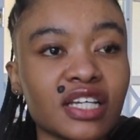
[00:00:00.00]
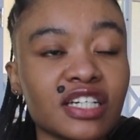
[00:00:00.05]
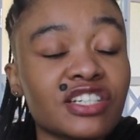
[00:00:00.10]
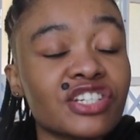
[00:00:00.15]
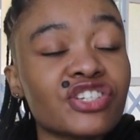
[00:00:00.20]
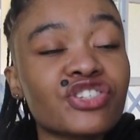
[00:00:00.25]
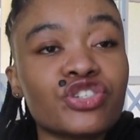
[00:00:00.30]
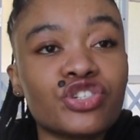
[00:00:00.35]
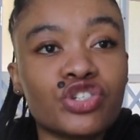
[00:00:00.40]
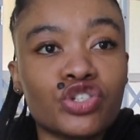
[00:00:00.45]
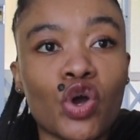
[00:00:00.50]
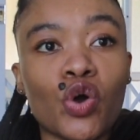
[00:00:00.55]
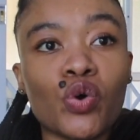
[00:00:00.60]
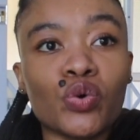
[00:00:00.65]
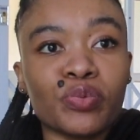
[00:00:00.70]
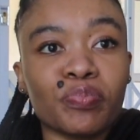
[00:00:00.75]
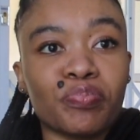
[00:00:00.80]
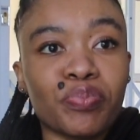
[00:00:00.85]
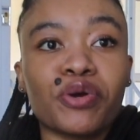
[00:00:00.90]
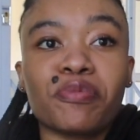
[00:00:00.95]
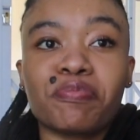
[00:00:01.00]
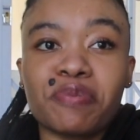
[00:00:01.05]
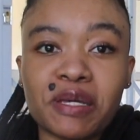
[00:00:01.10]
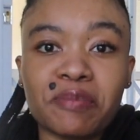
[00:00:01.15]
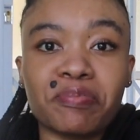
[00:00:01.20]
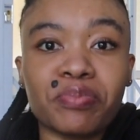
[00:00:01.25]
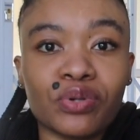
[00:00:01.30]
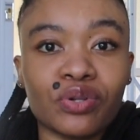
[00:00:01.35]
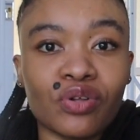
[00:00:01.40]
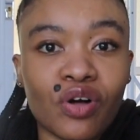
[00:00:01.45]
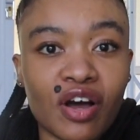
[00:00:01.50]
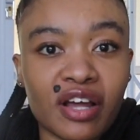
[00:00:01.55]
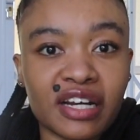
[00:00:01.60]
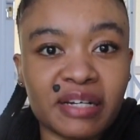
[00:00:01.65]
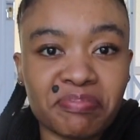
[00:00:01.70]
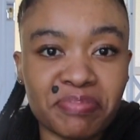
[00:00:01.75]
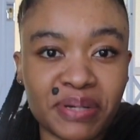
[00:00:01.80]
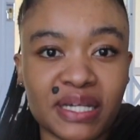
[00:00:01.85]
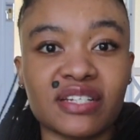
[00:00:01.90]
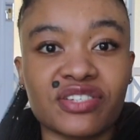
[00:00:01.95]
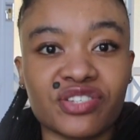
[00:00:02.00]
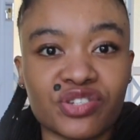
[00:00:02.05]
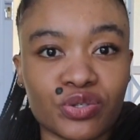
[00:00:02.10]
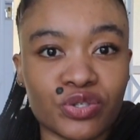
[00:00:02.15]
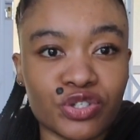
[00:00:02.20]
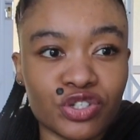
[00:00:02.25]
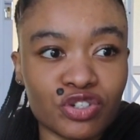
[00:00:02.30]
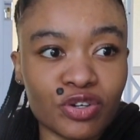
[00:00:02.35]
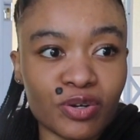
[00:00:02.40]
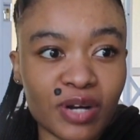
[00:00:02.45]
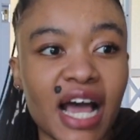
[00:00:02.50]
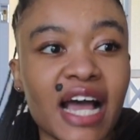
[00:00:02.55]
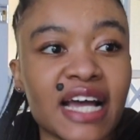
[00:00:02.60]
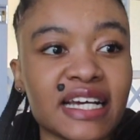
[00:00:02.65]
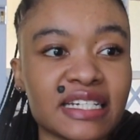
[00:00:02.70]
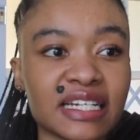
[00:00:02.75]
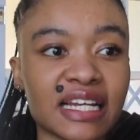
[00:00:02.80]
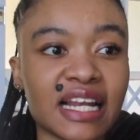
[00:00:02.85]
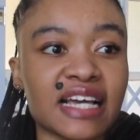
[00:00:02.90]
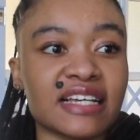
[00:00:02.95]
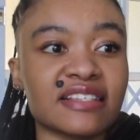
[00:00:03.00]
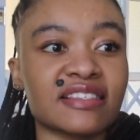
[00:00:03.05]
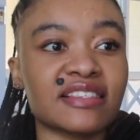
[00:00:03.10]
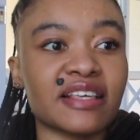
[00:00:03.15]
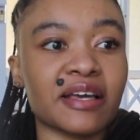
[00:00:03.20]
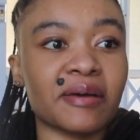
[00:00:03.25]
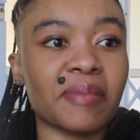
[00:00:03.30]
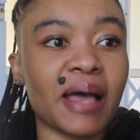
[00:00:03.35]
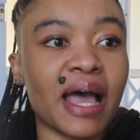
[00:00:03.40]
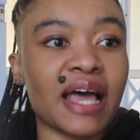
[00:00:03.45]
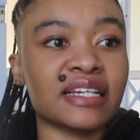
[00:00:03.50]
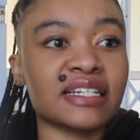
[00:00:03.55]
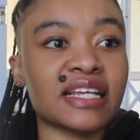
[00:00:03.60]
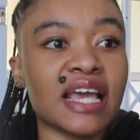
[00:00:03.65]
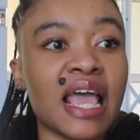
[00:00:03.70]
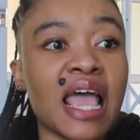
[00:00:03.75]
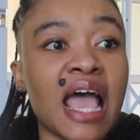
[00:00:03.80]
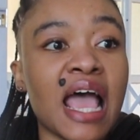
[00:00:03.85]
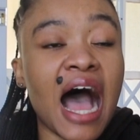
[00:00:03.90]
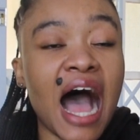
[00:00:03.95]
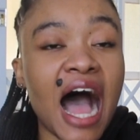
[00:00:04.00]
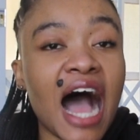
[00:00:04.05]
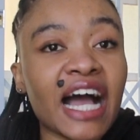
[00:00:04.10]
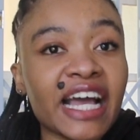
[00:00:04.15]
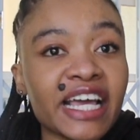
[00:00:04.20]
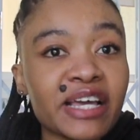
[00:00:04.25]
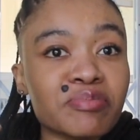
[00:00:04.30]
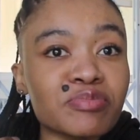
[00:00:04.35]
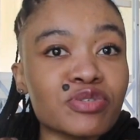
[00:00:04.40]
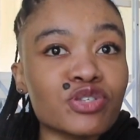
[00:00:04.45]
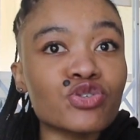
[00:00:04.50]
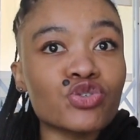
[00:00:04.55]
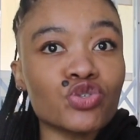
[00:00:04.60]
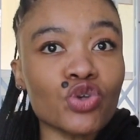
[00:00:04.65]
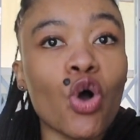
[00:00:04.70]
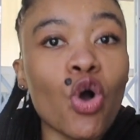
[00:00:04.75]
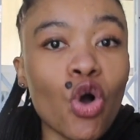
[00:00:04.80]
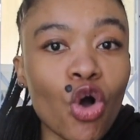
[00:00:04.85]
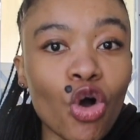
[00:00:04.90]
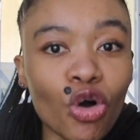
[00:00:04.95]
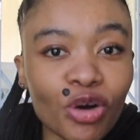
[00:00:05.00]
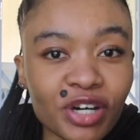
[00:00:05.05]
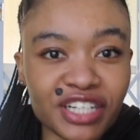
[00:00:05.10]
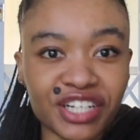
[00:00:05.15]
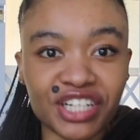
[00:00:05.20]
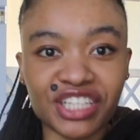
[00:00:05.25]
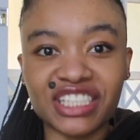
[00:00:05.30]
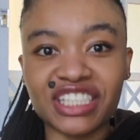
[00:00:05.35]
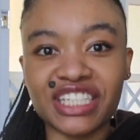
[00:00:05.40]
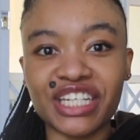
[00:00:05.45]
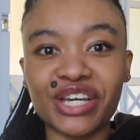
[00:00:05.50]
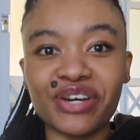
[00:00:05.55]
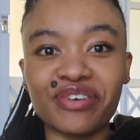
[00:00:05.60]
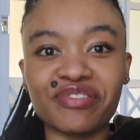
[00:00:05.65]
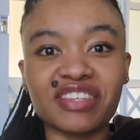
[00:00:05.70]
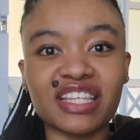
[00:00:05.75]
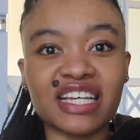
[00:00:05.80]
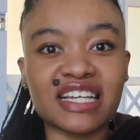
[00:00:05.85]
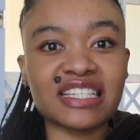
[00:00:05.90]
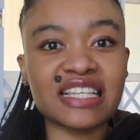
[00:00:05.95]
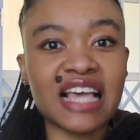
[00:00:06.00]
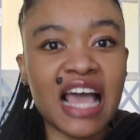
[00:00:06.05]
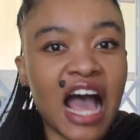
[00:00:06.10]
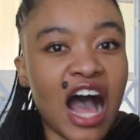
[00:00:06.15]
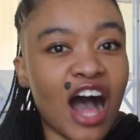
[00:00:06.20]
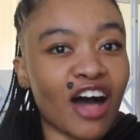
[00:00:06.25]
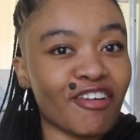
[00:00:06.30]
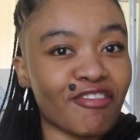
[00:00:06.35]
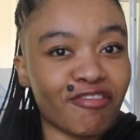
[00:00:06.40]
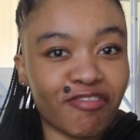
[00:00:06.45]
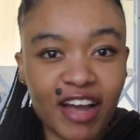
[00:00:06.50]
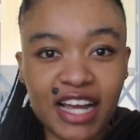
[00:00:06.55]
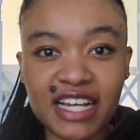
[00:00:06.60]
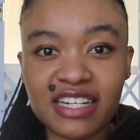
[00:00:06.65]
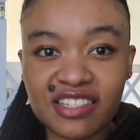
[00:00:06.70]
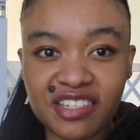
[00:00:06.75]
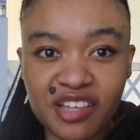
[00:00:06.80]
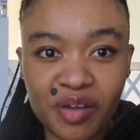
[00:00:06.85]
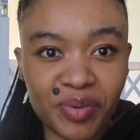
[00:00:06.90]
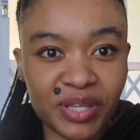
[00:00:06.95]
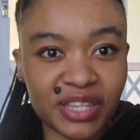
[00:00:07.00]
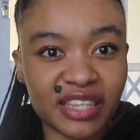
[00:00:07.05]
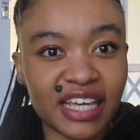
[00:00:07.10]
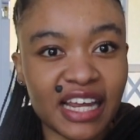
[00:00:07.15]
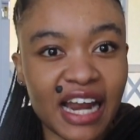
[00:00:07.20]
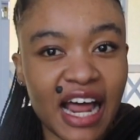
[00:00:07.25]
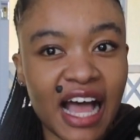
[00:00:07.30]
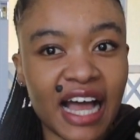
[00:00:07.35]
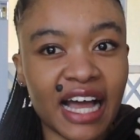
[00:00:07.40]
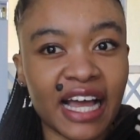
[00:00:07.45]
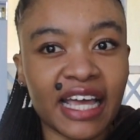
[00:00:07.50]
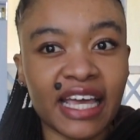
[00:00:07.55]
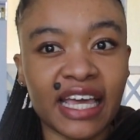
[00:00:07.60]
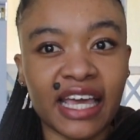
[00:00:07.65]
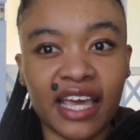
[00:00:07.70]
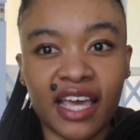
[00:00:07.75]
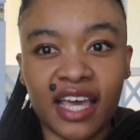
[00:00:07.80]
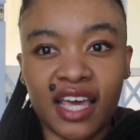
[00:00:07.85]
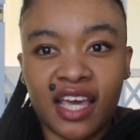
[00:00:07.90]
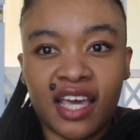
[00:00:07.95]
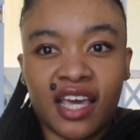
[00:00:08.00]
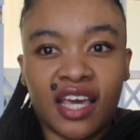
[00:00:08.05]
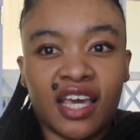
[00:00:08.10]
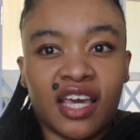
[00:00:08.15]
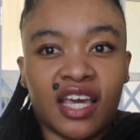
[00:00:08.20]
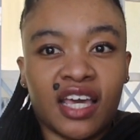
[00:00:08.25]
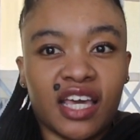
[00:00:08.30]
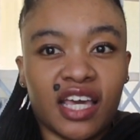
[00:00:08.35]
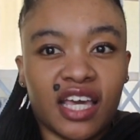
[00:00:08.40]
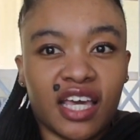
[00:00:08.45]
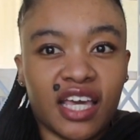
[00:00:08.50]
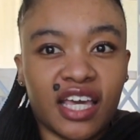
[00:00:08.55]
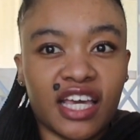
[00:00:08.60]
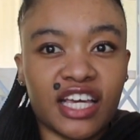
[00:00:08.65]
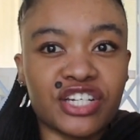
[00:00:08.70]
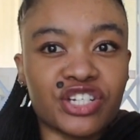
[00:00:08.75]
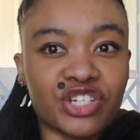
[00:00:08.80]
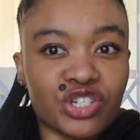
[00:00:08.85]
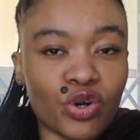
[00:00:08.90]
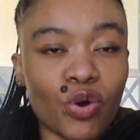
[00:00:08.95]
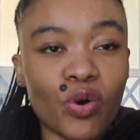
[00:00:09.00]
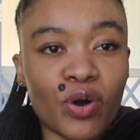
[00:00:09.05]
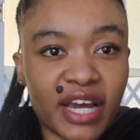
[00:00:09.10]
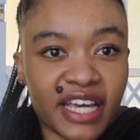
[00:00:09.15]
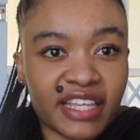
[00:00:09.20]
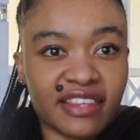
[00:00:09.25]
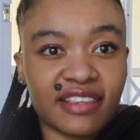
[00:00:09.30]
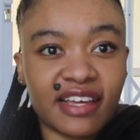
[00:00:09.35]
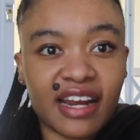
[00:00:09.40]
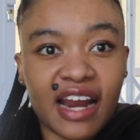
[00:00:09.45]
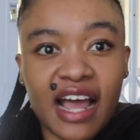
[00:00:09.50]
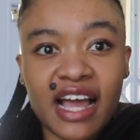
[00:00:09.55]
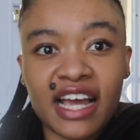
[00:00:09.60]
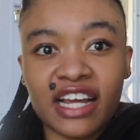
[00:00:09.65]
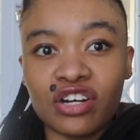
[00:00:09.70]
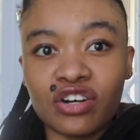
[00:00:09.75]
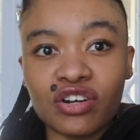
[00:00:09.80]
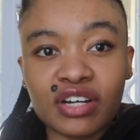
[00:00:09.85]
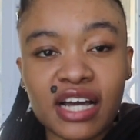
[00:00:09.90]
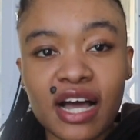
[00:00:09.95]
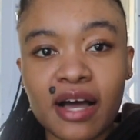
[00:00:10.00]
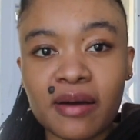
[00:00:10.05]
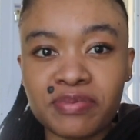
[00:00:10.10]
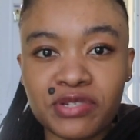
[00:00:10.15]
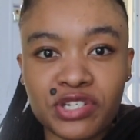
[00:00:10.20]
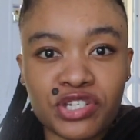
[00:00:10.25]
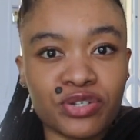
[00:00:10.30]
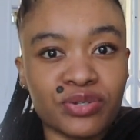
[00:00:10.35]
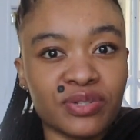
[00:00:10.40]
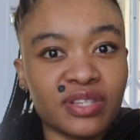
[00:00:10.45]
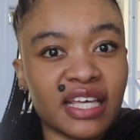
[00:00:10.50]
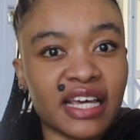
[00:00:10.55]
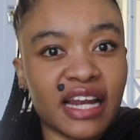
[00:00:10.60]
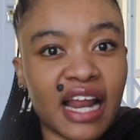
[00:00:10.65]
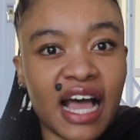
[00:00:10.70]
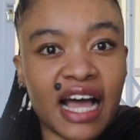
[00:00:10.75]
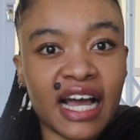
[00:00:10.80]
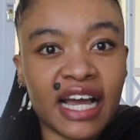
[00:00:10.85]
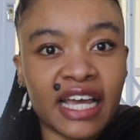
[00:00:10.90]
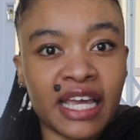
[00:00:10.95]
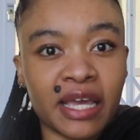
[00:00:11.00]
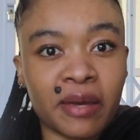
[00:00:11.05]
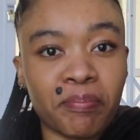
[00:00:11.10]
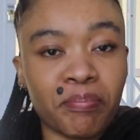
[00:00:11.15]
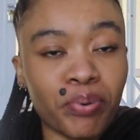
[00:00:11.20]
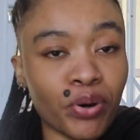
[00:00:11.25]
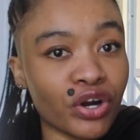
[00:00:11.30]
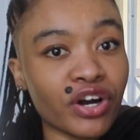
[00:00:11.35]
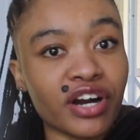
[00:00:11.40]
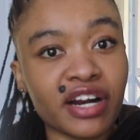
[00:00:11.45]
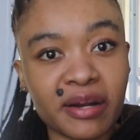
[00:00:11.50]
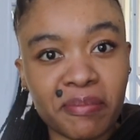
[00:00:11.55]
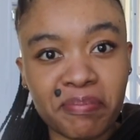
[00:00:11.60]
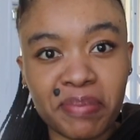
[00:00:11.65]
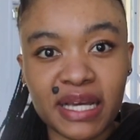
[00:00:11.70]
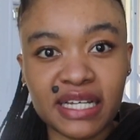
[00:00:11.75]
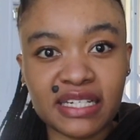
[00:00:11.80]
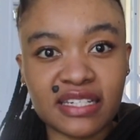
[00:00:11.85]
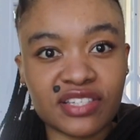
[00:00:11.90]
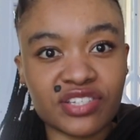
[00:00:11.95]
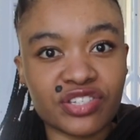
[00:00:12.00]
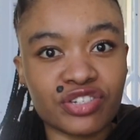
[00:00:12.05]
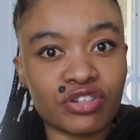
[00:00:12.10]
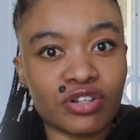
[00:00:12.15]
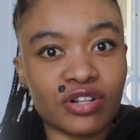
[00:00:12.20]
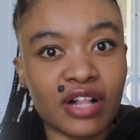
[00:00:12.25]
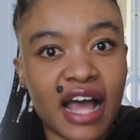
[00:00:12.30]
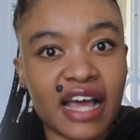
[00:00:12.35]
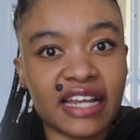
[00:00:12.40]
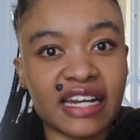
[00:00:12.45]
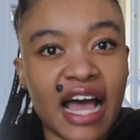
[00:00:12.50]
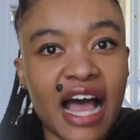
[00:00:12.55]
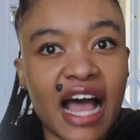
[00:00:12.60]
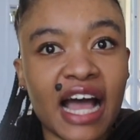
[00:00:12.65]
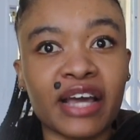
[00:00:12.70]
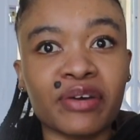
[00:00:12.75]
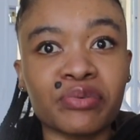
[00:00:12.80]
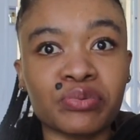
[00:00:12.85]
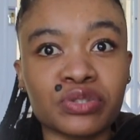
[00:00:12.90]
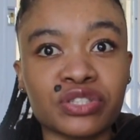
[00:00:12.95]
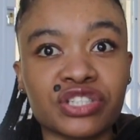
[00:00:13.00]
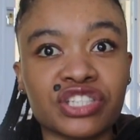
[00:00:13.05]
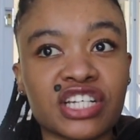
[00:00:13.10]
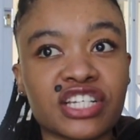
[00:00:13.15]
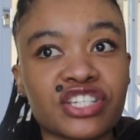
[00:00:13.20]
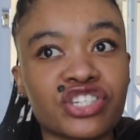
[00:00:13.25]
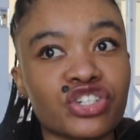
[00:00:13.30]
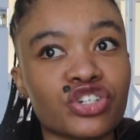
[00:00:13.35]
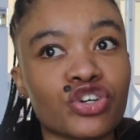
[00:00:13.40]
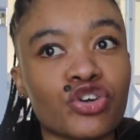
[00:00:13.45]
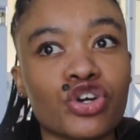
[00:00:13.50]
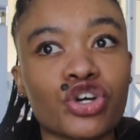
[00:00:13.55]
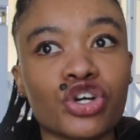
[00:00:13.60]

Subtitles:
just don't put people on pedestals, don't idolize them. And I am so guilty of this. I'll find someone that I enjoy, that I look up to, that I put on a pedestal, and I will just,